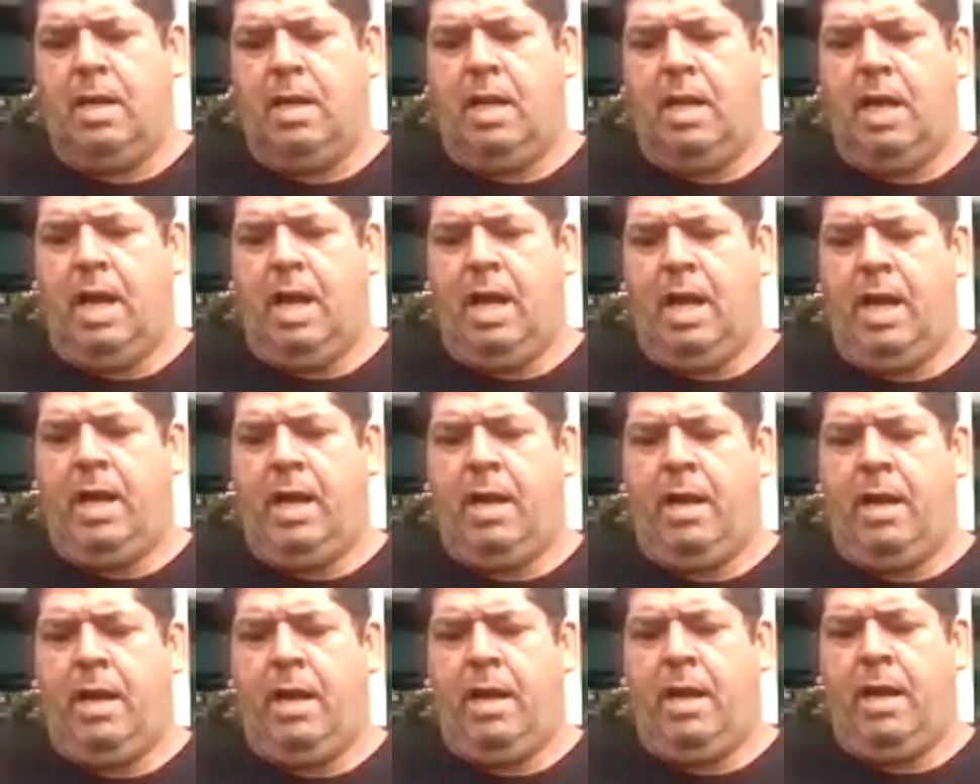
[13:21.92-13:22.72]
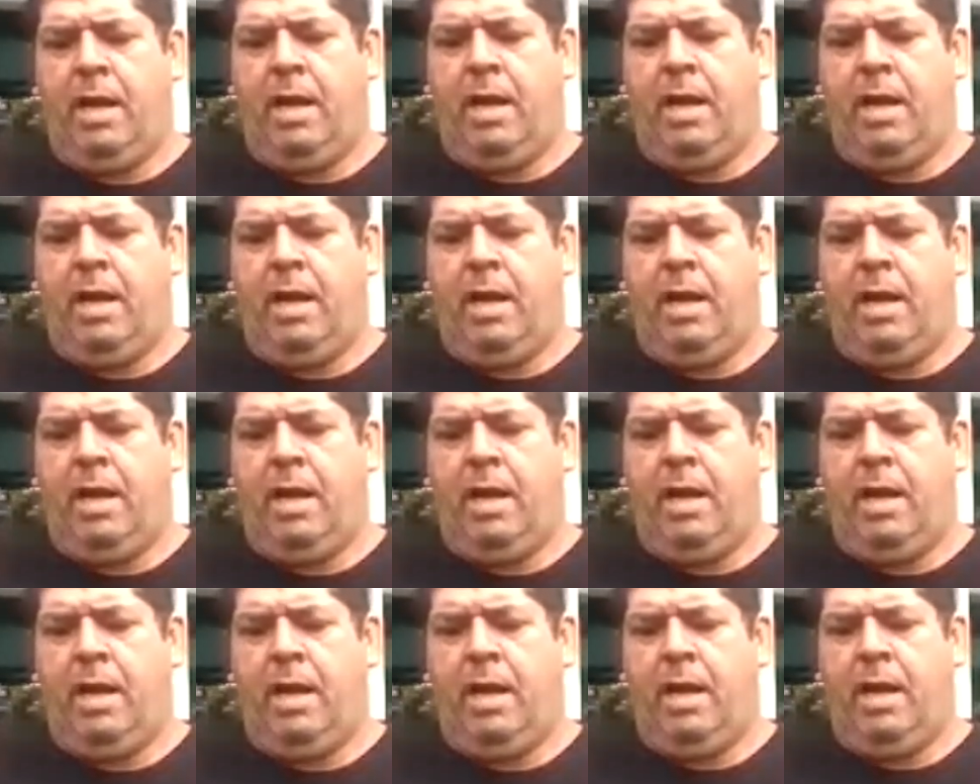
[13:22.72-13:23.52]
And for
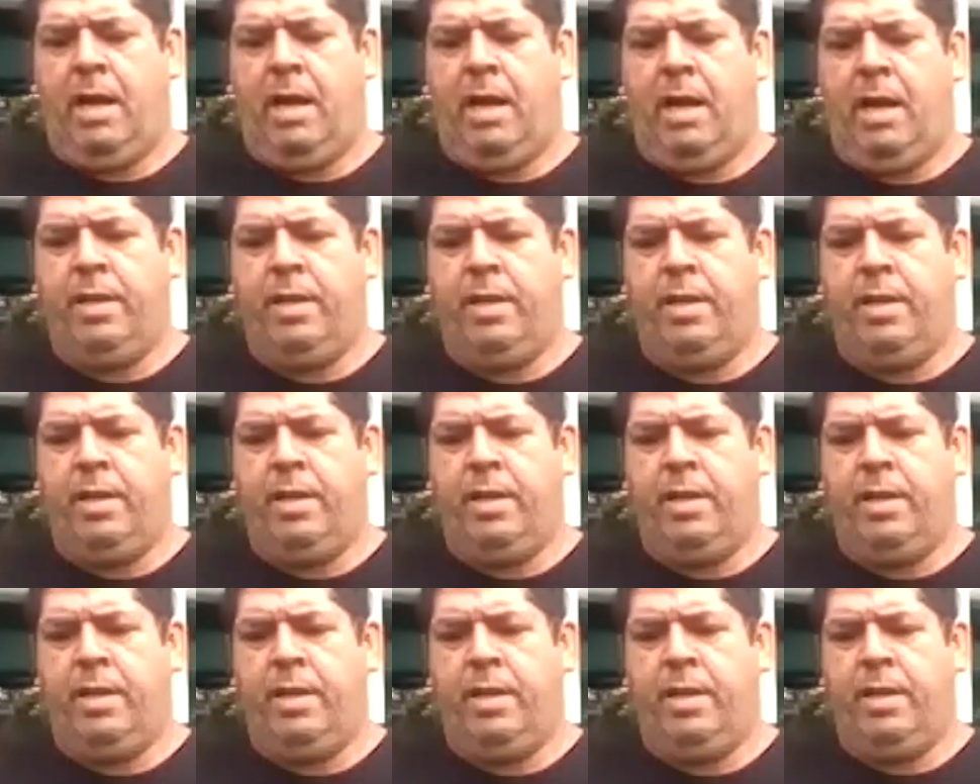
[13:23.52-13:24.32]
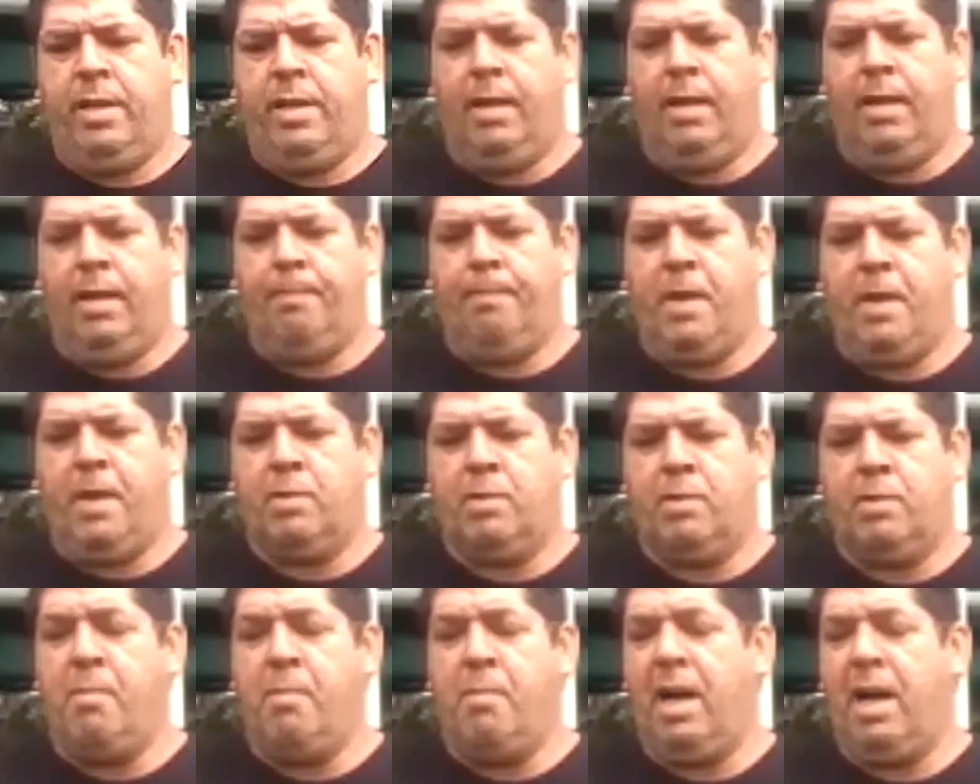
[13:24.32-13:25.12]
me, it was
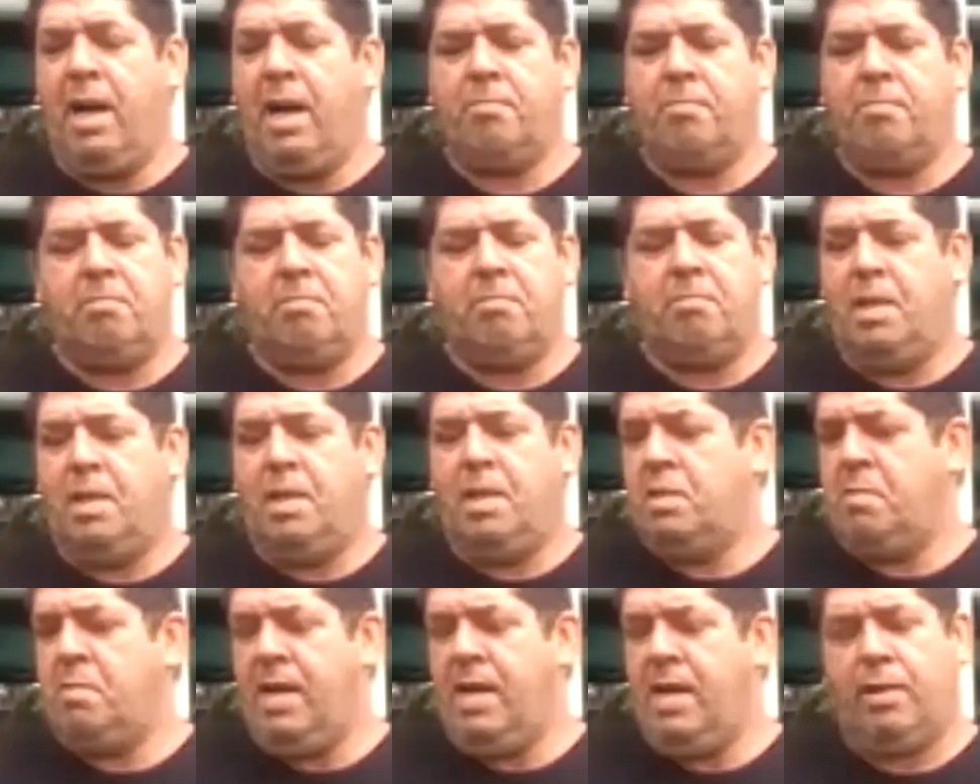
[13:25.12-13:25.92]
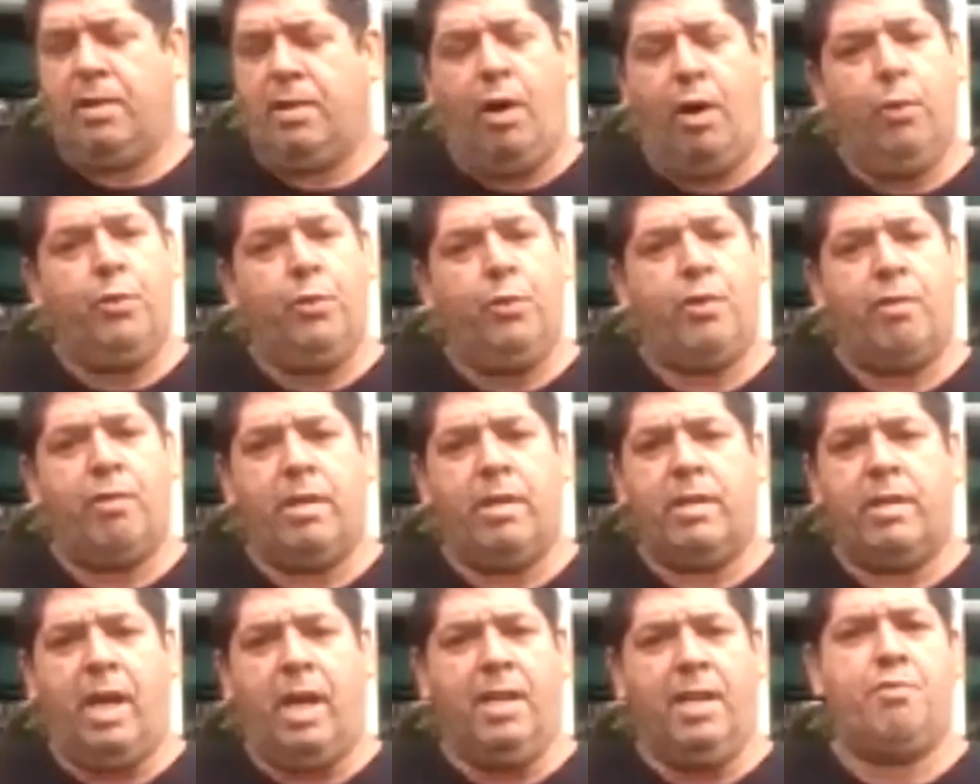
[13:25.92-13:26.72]
about culture and
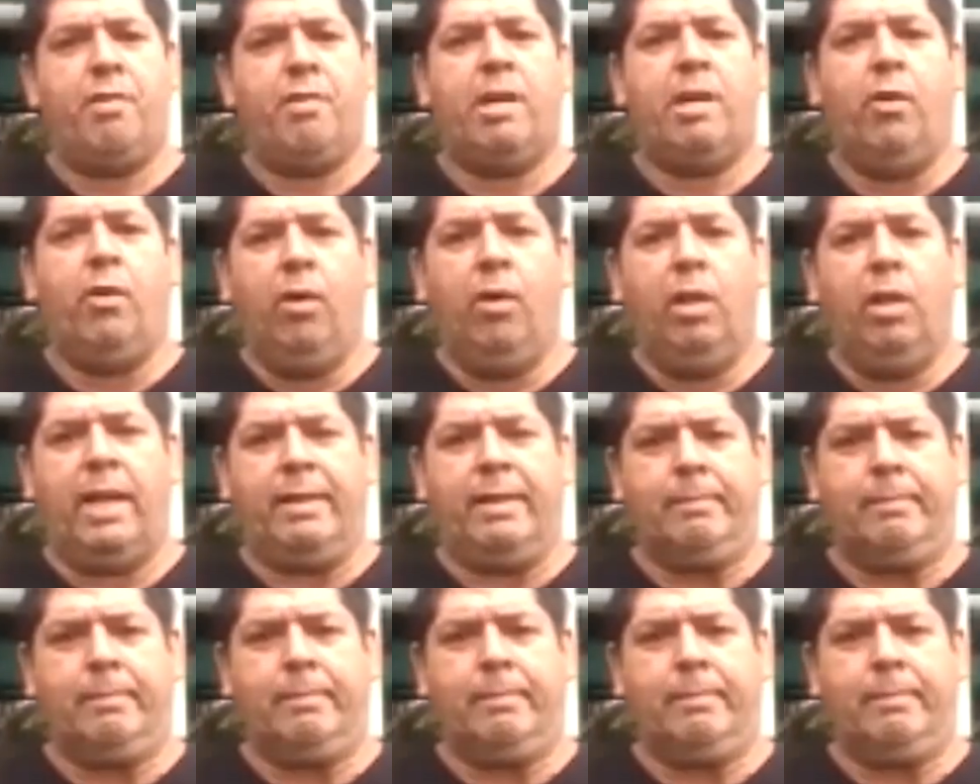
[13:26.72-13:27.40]
country calling.